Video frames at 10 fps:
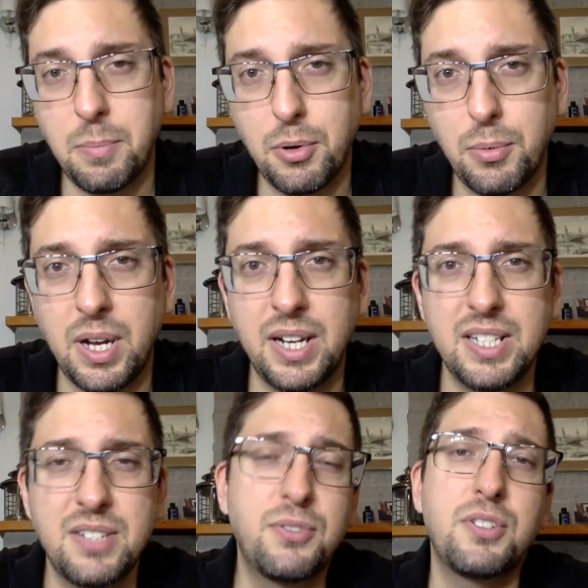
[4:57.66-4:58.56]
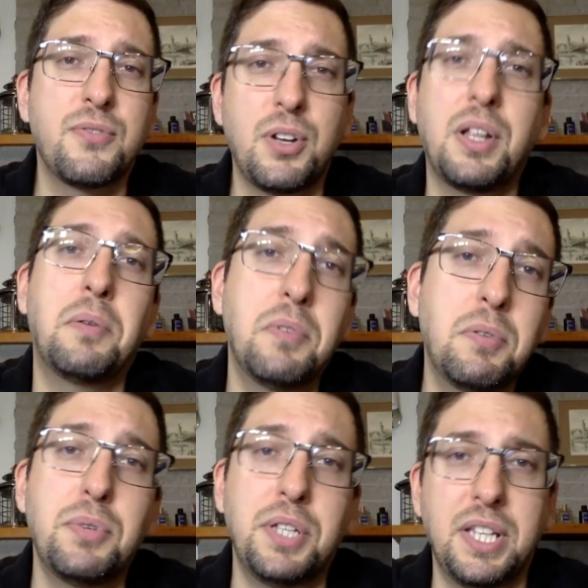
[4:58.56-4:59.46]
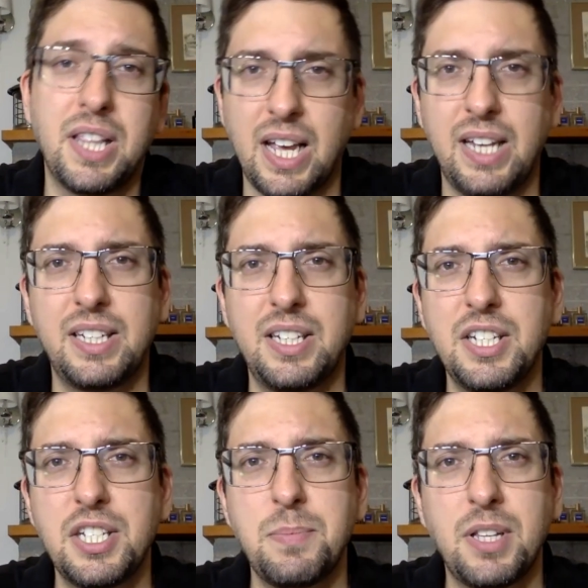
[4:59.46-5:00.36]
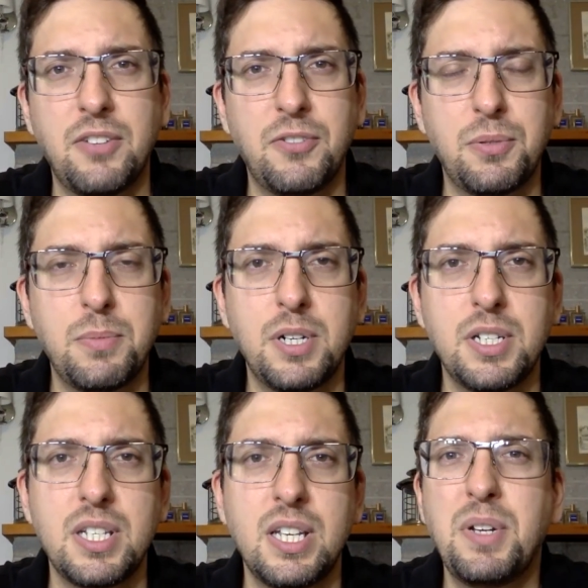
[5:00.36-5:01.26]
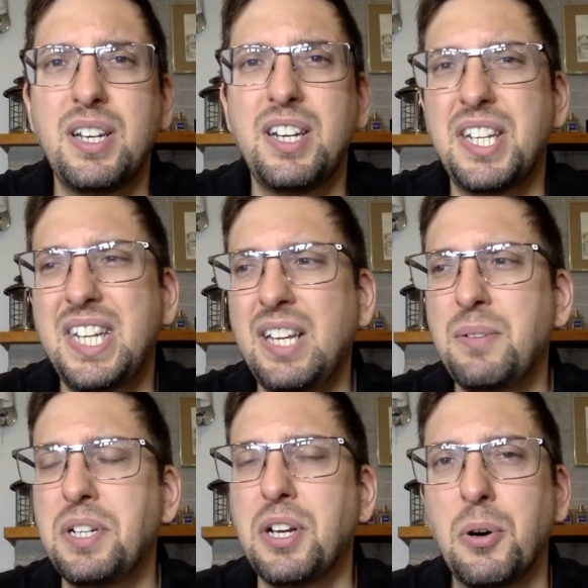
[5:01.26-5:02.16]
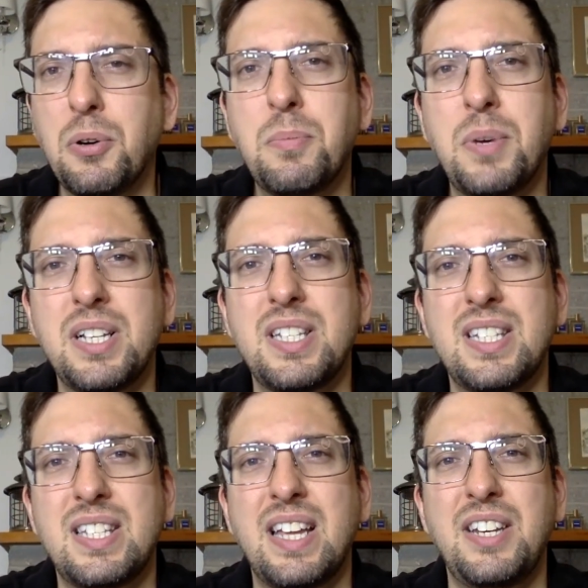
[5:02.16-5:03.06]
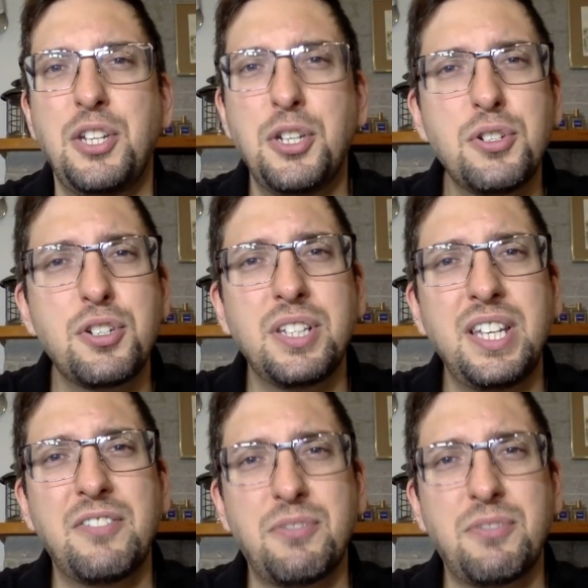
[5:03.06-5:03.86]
number one. Is first of all, I really like the smell of oak moss. But the thing with oak moss is that usually a